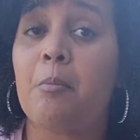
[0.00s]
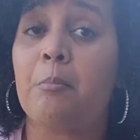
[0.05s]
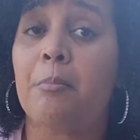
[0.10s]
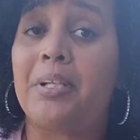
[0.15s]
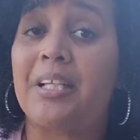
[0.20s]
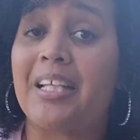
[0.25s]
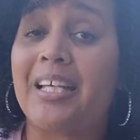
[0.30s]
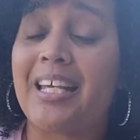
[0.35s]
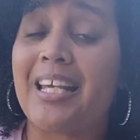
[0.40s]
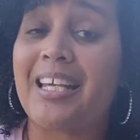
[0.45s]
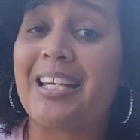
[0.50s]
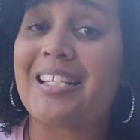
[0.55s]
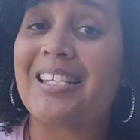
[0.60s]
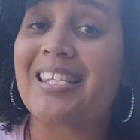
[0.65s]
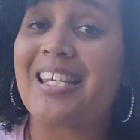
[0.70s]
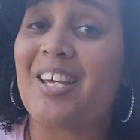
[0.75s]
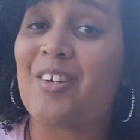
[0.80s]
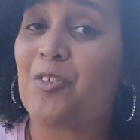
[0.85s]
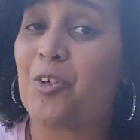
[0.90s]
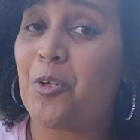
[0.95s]
Please,
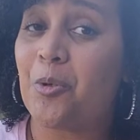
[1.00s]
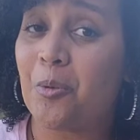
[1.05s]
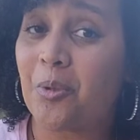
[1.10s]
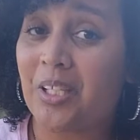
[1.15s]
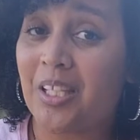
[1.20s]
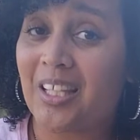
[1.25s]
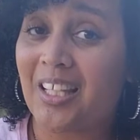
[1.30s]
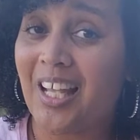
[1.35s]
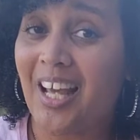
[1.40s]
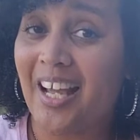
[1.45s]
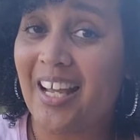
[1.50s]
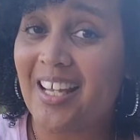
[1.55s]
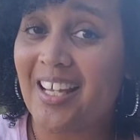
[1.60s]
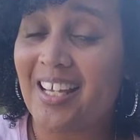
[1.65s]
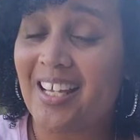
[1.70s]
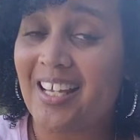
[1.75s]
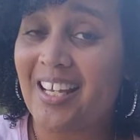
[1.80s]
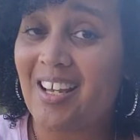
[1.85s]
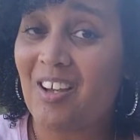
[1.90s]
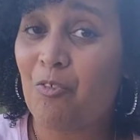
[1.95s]
if you like
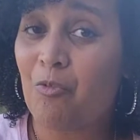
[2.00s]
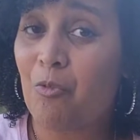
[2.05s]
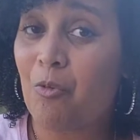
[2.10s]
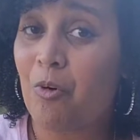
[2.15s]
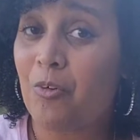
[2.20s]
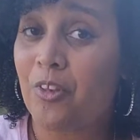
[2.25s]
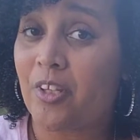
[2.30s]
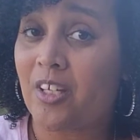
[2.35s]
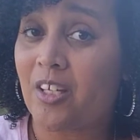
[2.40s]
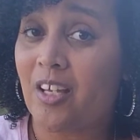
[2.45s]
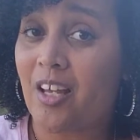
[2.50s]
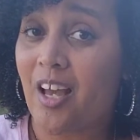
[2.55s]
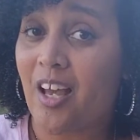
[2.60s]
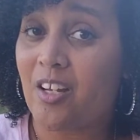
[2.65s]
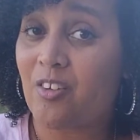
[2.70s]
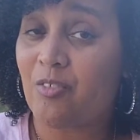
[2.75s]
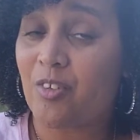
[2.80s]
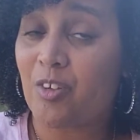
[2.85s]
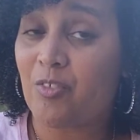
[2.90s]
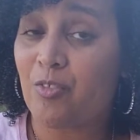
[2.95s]
the
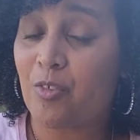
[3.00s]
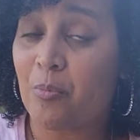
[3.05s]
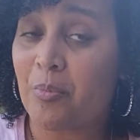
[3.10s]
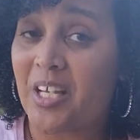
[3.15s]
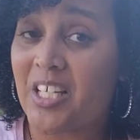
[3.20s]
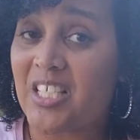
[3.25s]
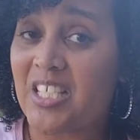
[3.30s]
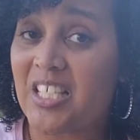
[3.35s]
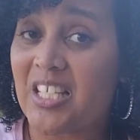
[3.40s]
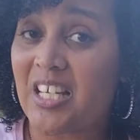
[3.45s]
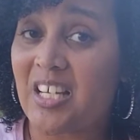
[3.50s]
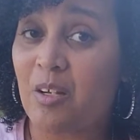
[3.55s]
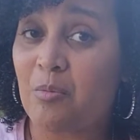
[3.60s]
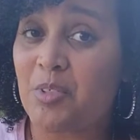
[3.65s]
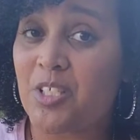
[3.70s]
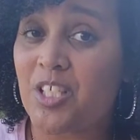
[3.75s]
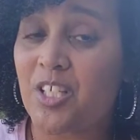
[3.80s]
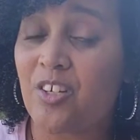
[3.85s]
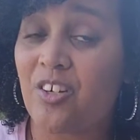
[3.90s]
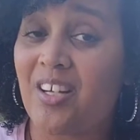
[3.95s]
kind of information that I'm
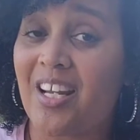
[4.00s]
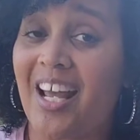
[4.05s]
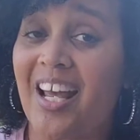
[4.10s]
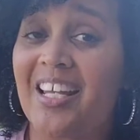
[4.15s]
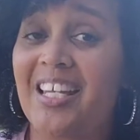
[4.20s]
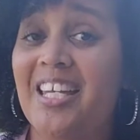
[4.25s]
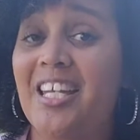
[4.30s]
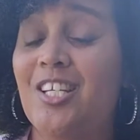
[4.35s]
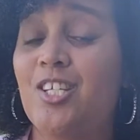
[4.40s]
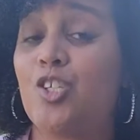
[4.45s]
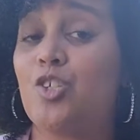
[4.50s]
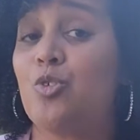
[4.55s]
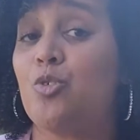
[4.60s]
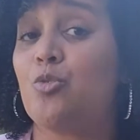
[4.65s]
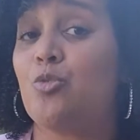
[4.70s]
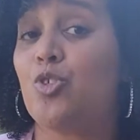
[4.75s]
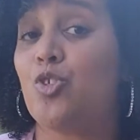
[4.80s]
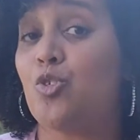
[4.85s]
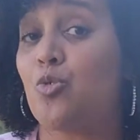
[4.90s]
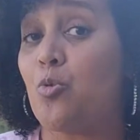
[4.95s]
sharing, I need
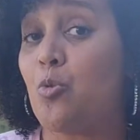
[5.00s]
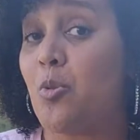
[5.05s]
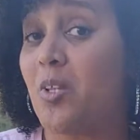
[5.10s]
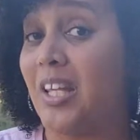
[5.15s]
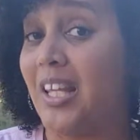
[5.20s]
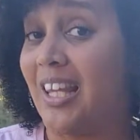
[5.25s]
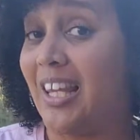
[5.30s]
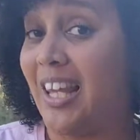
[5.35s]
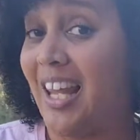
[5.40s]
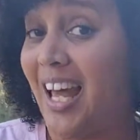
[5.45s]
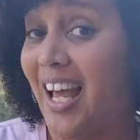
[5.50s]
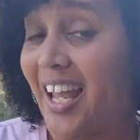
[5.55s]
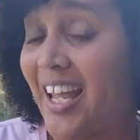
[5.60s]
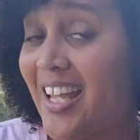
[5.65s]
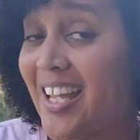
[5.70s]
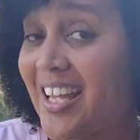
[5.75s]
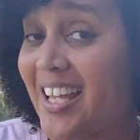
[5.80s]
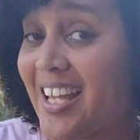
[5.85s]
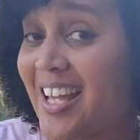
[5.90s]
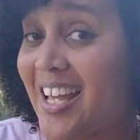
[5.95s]
you to
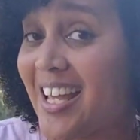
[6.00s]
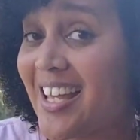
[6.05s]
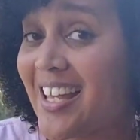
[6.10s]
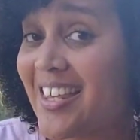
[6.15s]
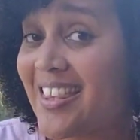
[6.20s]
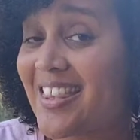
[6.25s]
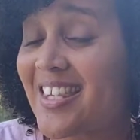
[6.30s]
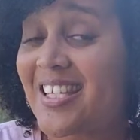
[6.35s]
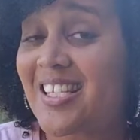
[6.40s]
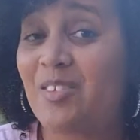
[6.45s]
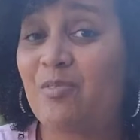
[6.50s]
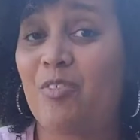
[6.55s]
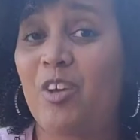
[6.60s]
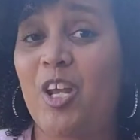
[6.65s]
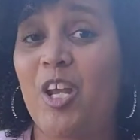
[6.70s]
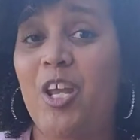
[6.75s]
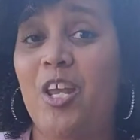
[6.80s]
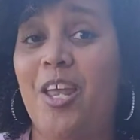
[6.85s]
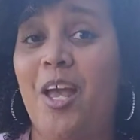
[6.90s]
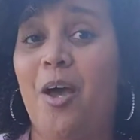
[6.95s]
like this
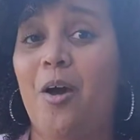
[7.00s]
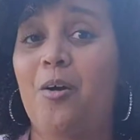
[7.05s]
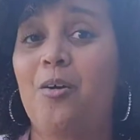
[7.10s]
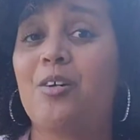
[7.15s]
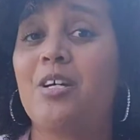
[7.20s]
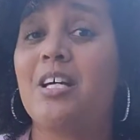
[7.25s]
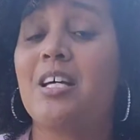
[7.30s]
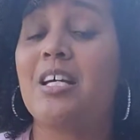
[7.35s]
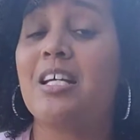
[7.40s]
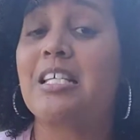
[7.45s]
video,